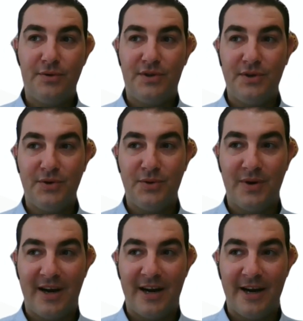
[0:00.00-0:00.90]
due
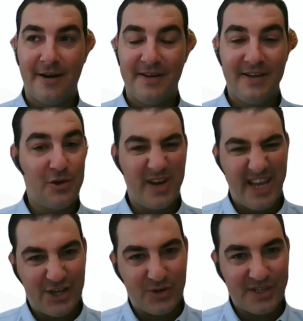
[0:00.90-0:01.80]
to
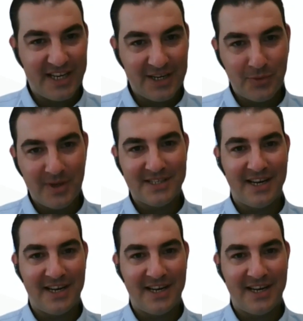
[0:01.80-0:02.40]
an interesting